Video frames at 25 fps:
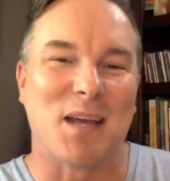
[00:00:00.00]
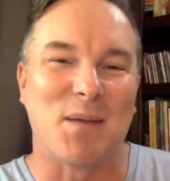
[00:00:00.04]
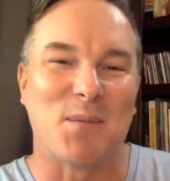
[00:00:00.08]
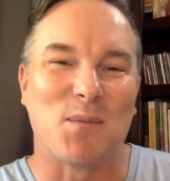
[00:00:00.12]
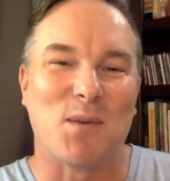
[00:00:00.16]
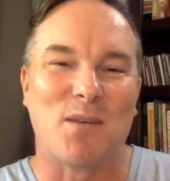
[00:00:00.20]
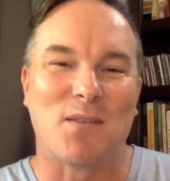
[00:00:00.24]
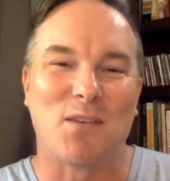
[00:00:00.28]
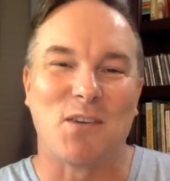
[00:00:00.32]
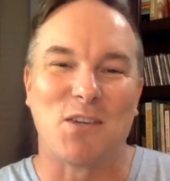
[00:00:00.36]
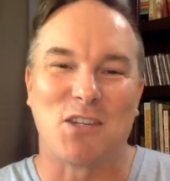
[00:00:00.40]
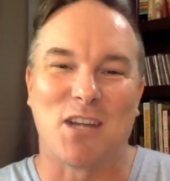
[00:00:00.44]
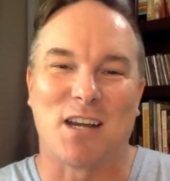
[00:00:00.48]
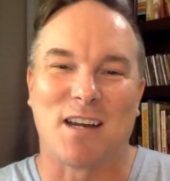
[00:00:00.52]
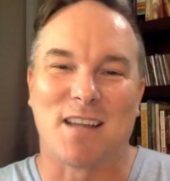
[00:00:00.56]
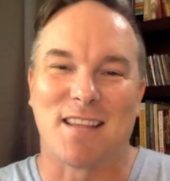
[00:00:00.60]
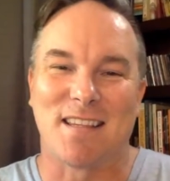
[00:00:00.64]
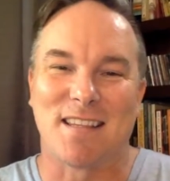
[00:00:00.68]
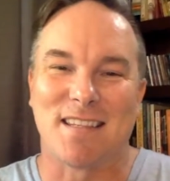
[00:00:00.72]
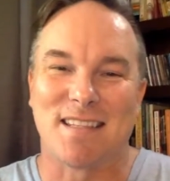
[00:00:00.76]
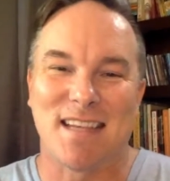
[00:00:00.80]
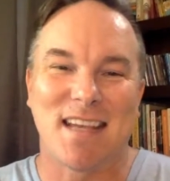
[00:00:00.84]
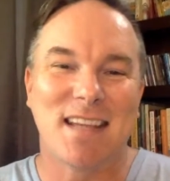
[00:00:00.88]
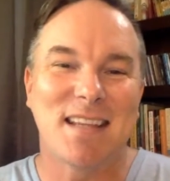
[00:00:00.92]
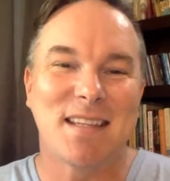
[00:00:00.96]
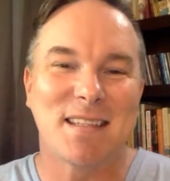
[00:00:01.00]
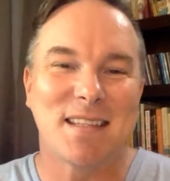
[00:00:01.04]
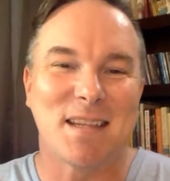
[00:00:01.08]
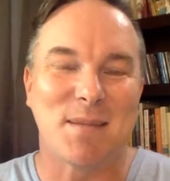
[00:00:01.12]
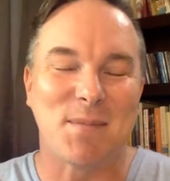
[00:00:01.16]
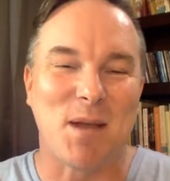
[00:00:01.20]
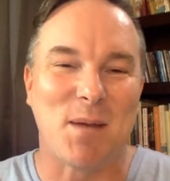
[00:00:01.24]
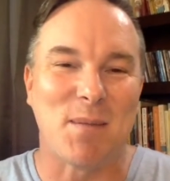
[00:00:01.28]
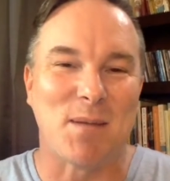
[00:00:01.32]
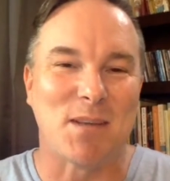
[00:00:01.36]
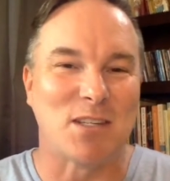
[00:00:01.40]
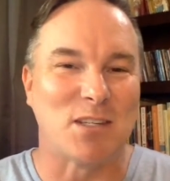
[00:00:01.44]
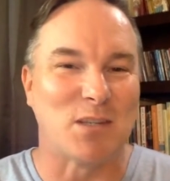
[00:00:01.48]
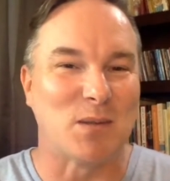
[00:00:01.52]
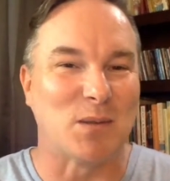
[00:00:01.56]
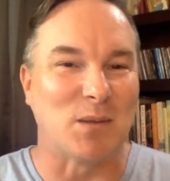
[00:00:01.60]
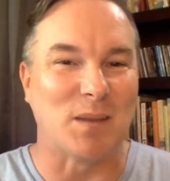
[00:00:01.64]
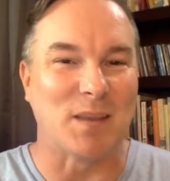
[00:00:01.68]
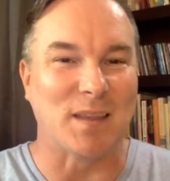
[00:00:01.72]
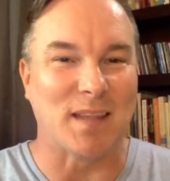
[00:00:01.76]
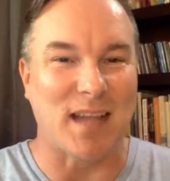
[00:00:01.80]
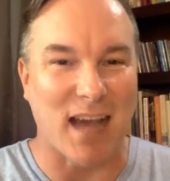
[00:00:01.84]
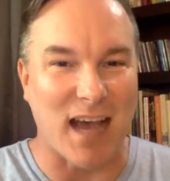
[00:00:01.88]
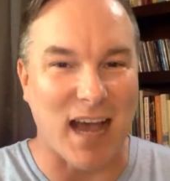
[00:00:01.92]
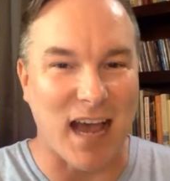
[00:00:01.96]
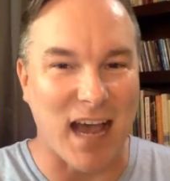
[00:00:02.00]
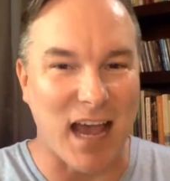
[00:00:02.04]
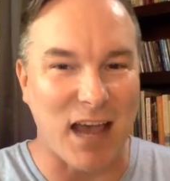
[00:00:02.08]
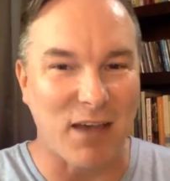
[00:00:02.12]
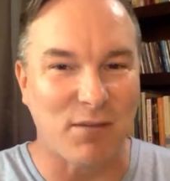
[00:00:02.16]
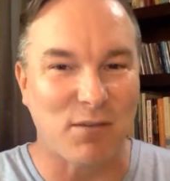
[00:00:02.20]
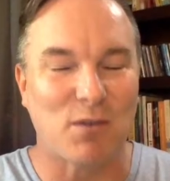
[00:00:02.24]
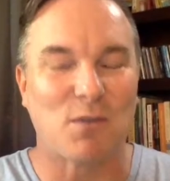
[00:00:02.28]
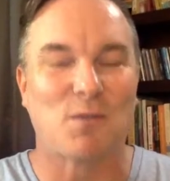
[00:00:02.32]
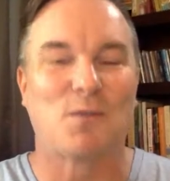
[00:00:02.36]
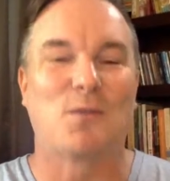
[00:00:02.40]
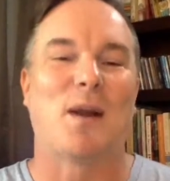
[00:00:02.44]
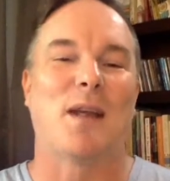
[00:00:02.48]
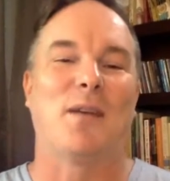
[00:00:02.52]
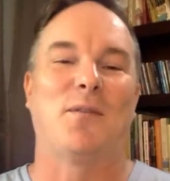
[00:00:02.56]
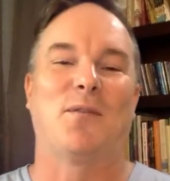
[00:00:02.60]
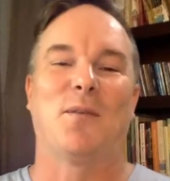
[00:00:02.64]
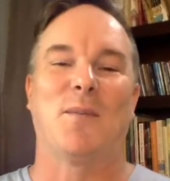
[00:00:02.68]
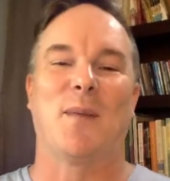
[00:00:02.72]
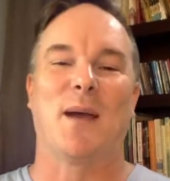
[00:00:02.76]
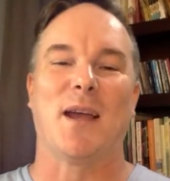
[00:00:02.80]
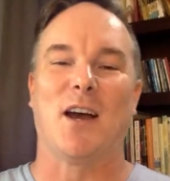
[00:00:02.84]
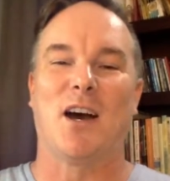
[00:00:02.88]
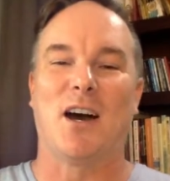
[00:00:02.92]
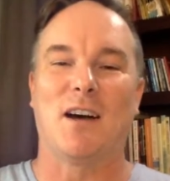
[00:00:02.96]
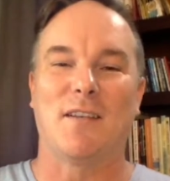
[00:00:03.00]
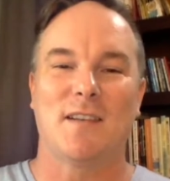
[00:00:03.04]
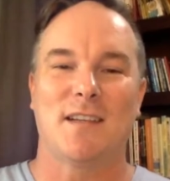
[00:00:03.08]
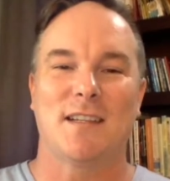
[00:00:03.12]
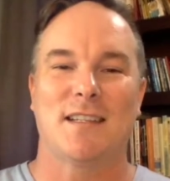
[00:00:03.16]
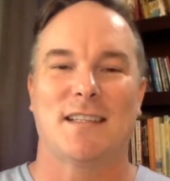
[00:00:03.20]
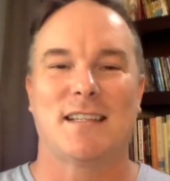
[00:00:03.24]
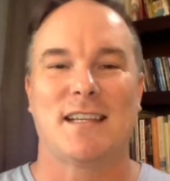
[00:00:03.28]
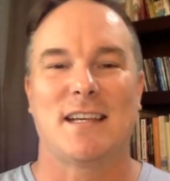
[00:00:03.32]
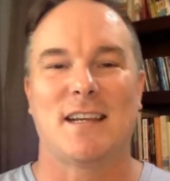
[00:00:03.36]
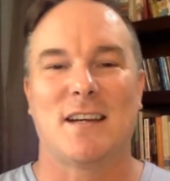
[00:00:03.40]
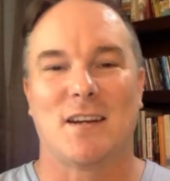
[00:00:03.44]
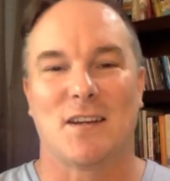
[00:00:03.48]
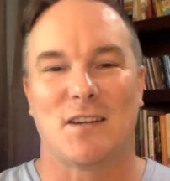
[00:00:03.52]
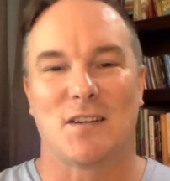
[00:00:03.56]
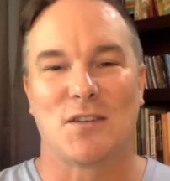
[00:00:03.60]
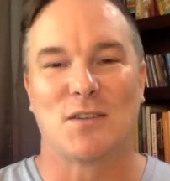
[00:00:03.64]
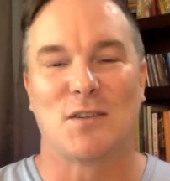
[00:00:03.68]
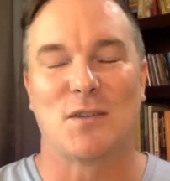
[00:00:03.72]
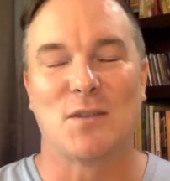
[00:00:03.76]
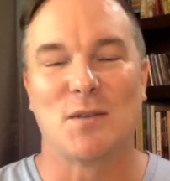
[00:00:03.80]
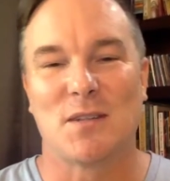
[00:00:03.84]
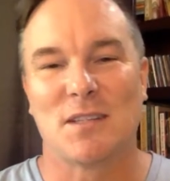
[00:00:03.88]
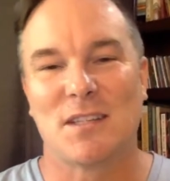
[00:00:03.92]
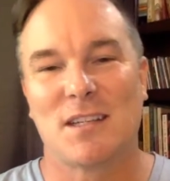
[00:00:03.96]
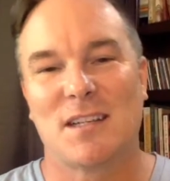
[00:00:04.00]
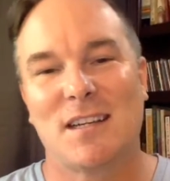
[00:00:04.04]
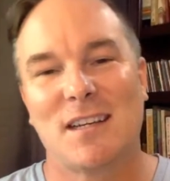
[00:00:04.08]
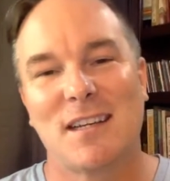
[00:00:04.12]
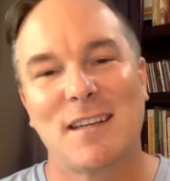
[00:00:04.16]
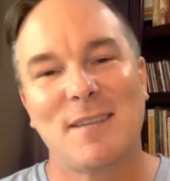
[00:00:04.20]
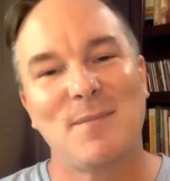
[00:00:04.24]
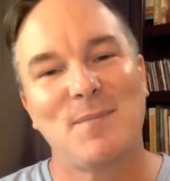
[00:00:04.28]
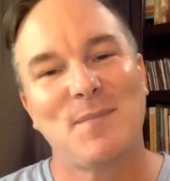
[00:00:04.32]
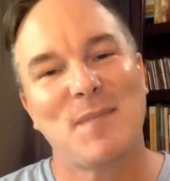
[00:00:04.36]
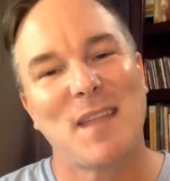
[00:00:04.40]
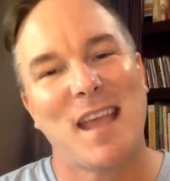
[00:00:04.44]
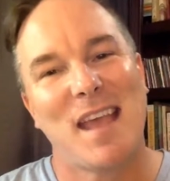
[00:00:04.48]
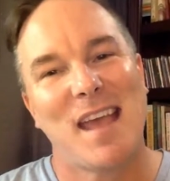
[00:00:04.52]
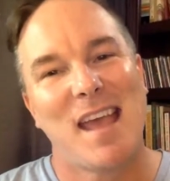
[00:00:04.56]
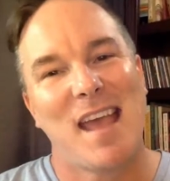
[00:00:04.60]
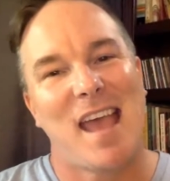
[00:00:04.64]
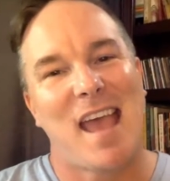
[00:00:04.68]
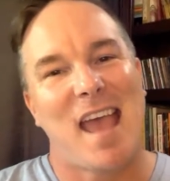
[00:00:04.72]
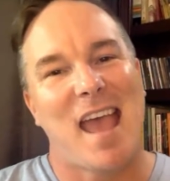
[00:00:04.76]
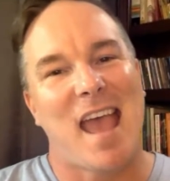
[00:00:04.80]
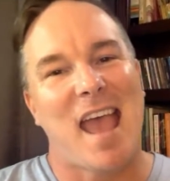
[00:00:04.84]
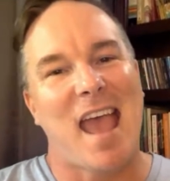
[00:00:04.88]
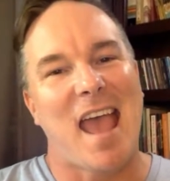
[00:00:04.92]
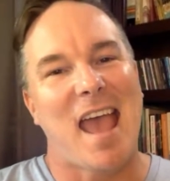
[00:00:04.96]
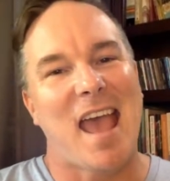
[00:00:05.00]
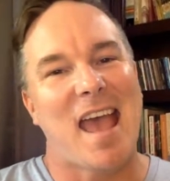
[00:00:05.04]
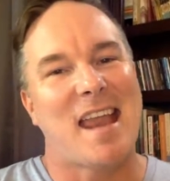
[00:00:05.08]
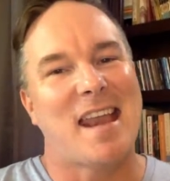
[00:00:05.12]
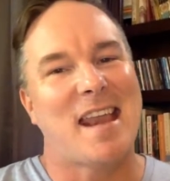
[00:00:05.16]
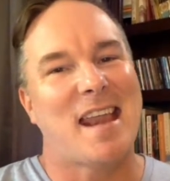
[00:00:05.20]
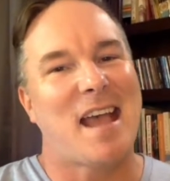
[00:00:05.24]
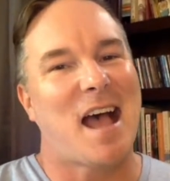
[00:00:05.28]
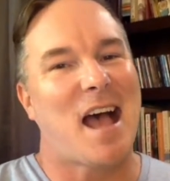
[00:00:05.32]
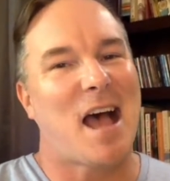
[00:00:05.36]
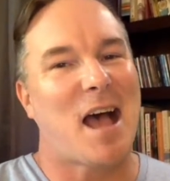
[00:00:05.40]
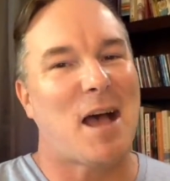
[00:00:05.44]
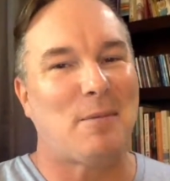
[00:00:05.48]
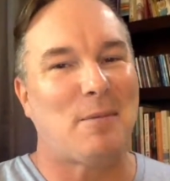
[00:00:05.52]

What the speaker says: I'm Reverend Jonathan Zenz. I'm coming to you live right from my office here in Tucson. And